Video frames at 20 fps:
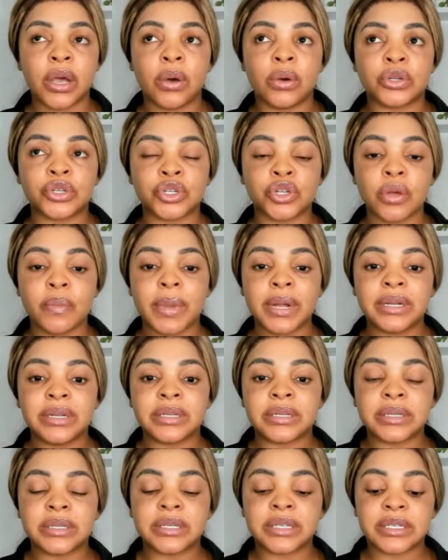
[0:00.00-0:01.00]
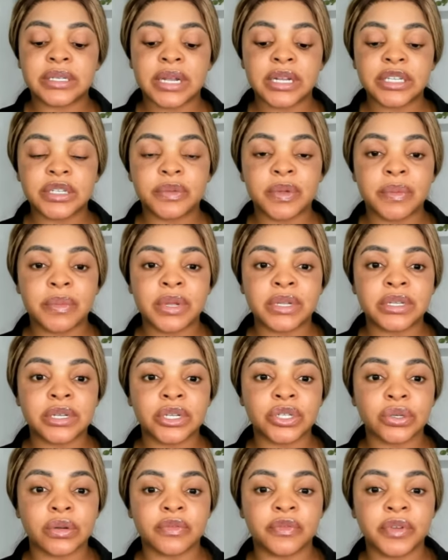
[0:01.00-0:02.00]
Somebody sent me a
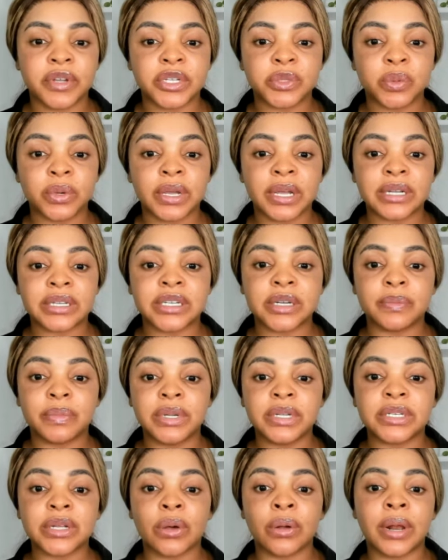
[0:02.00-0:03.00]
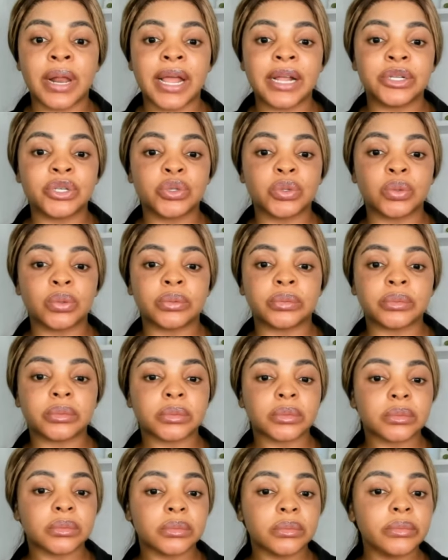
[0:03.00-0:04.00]
message on Facebook and said, please, I would like to
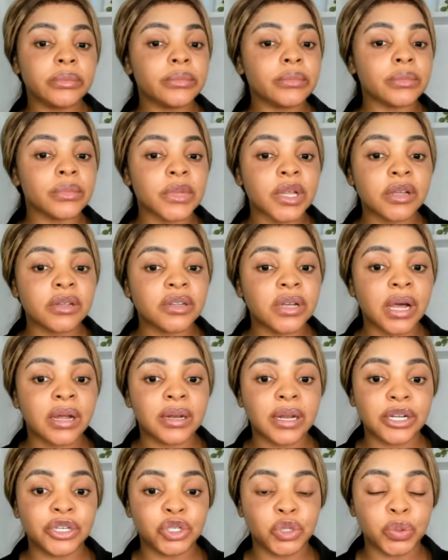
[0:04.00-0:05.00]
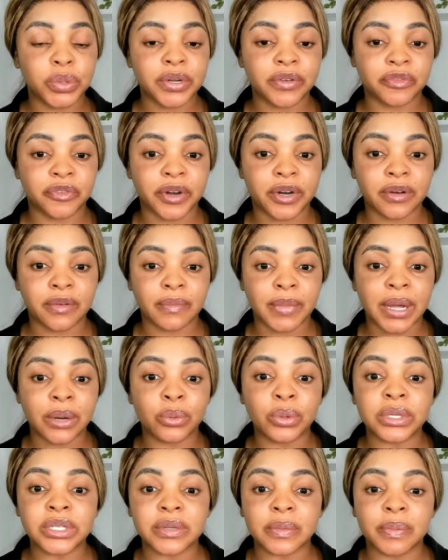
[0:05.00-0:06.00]
connect you with a friend of mine
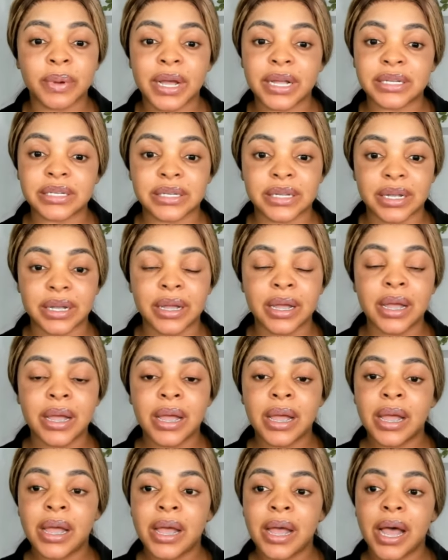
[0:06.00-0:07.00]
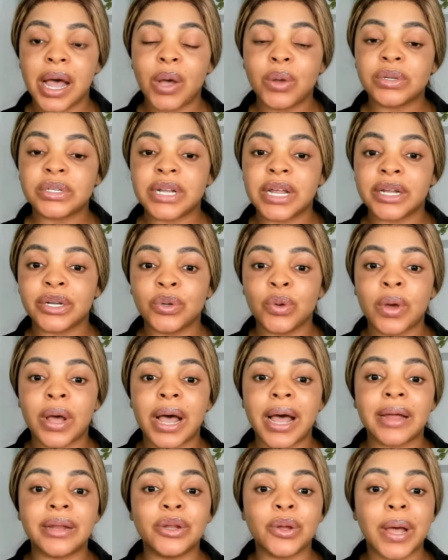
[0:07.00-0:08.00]
who is a pastor. I was like, no,
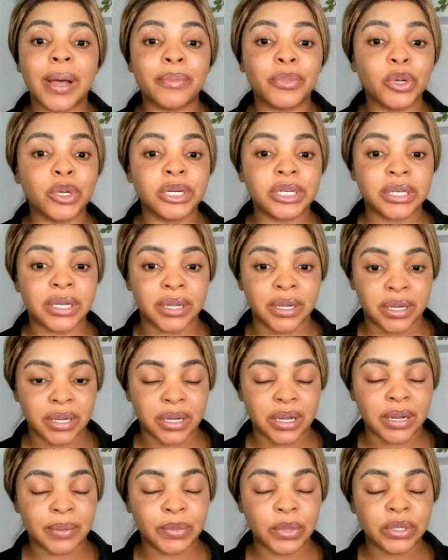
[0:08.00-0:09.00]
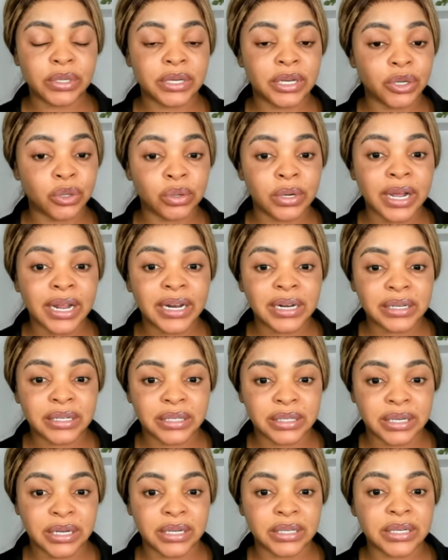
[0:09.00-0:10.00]
I'm not in the United
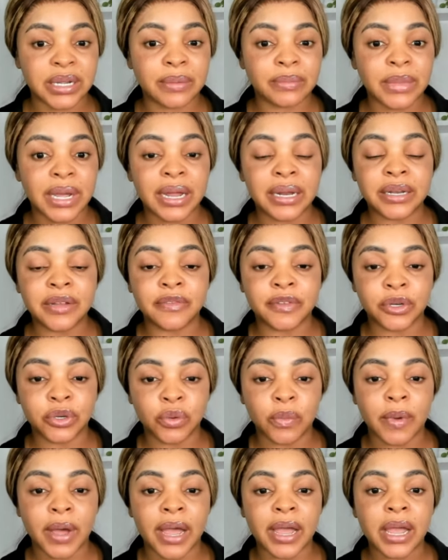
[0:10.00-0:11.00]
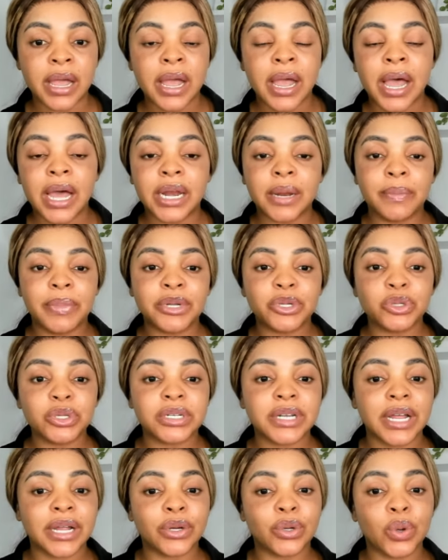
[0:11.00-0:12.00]
States. I live in Dubai. And the person was
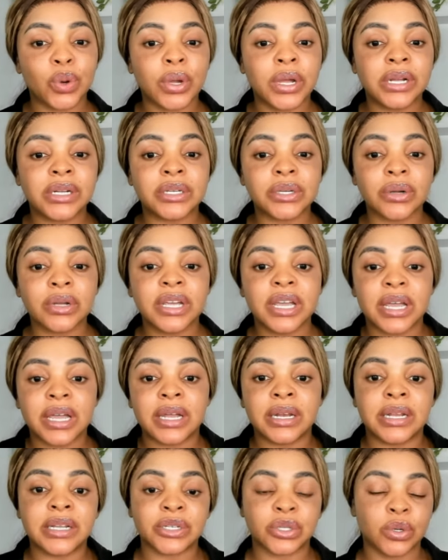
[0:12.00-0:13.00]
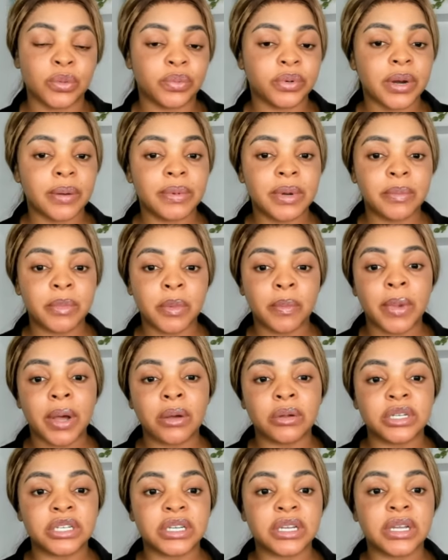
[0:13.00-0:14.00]
like, no, it's okay. There's no problem
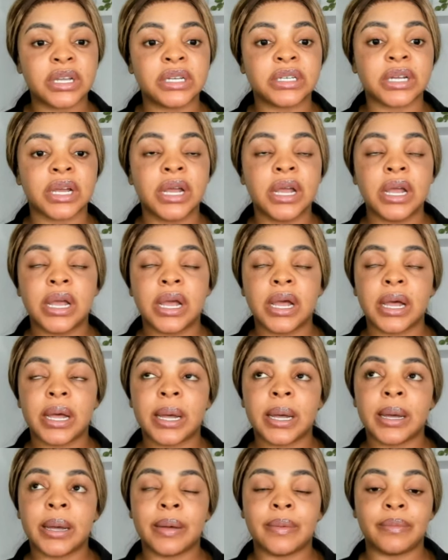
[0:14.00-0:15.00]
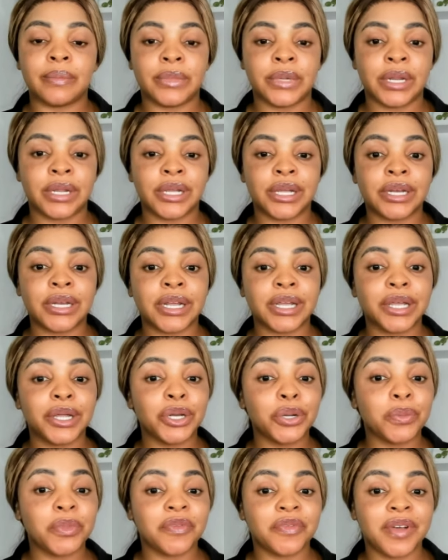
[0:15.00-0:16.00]
about it. In the
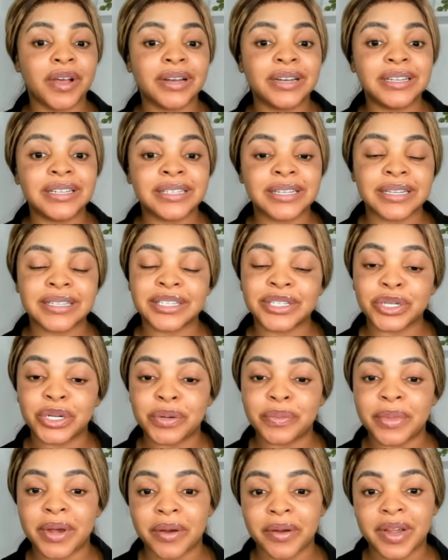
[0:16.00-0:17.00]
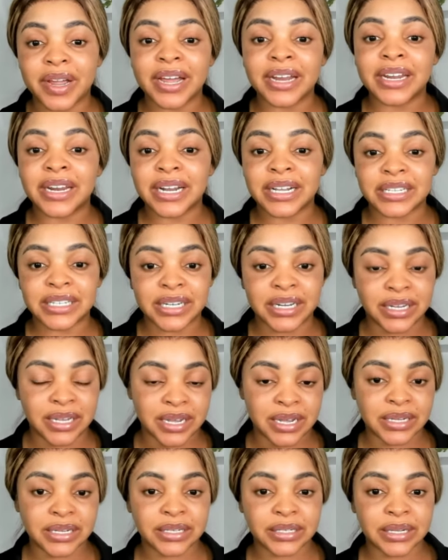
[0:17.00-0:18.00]
kingdom of God, distance is not a barrier. Then I said,
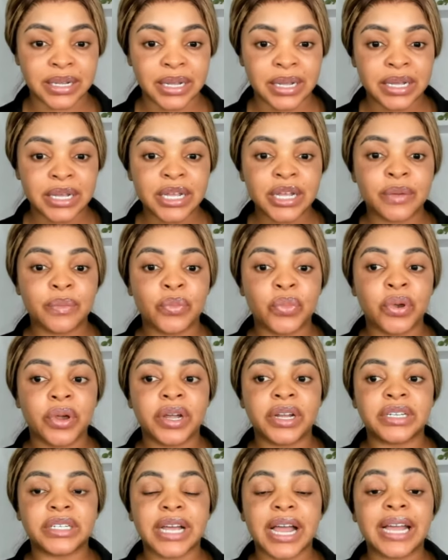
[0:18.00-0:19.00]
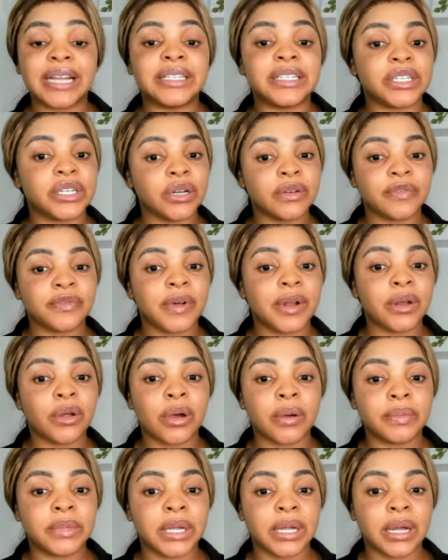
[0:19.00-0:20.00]
yes. But I did not follow
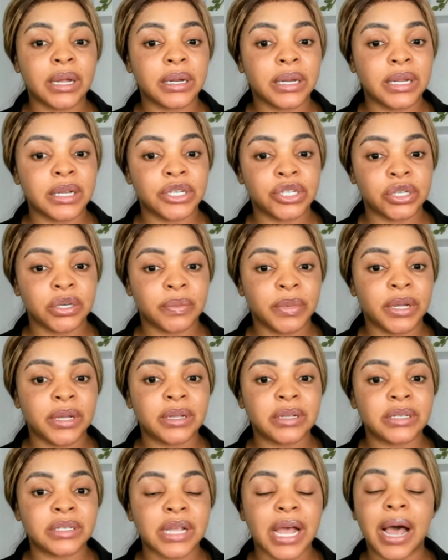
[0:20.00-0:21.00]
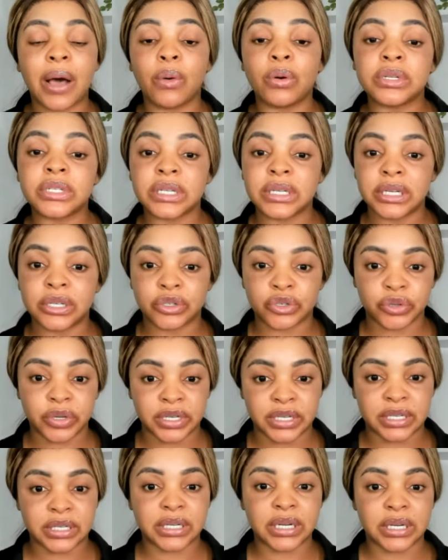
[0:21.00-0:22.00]
up the connection because I wasn't
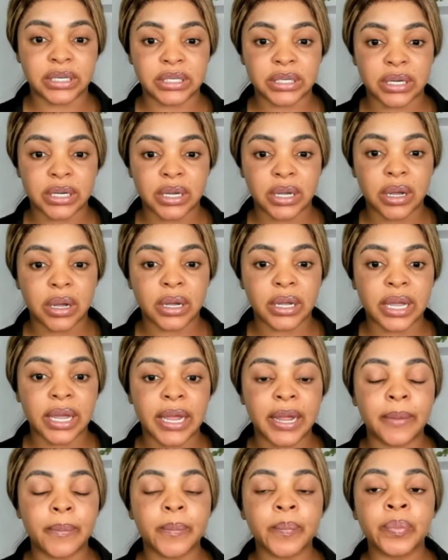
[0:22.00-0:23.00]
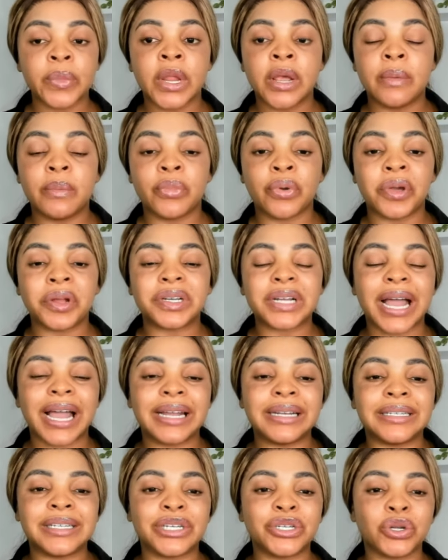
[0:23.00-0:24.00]
interested. Okay, but I
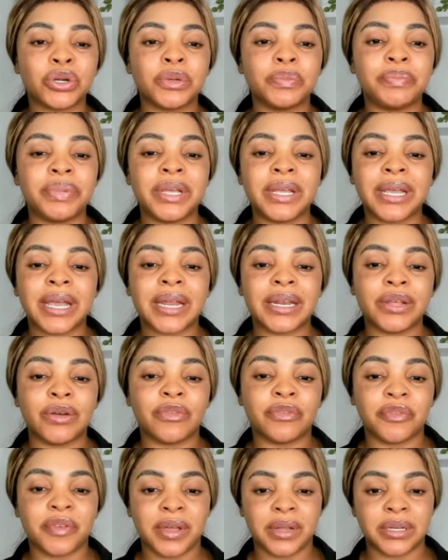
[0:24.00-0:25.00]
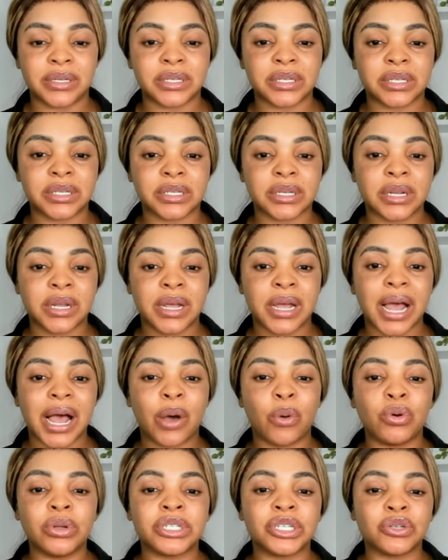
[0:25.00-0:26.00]
did not pick any offense. I
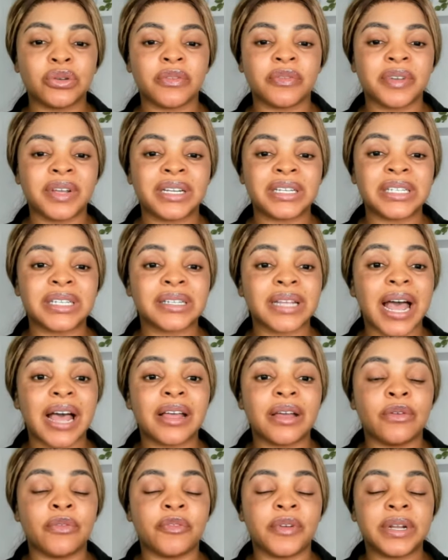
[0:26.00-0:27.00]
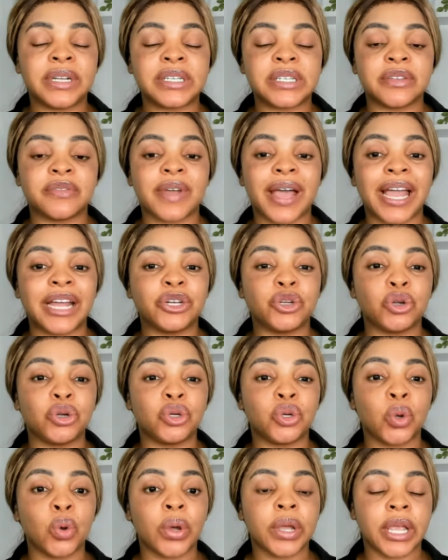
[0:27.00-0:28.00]
wasn't offensive. I don't
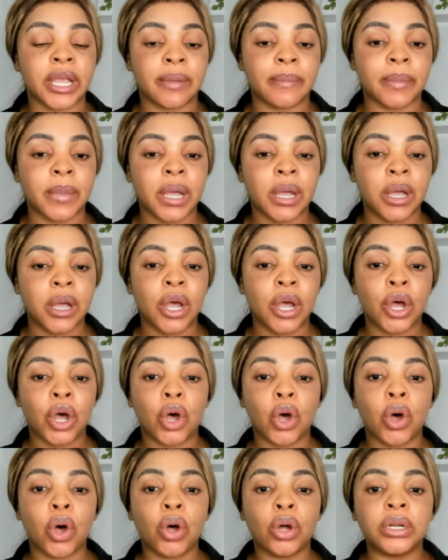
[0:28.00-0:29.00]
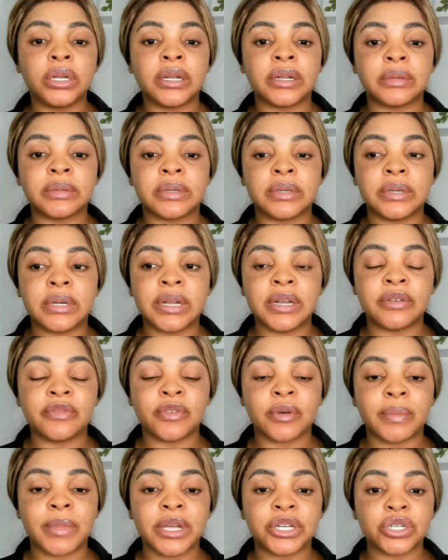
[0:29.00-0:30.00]
know him. All the
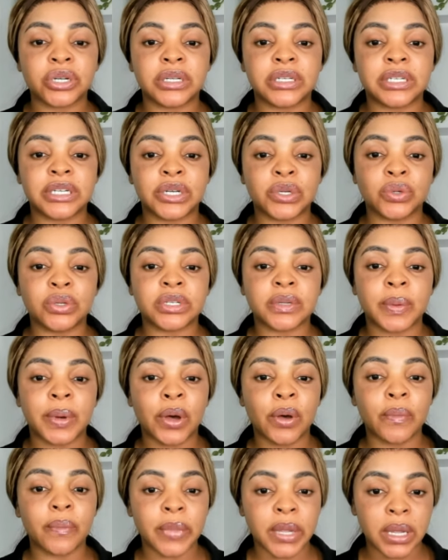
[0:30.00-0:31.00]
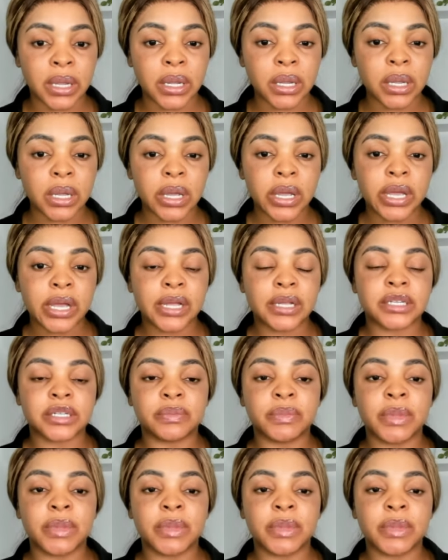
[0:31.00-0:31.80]
information he knows about me is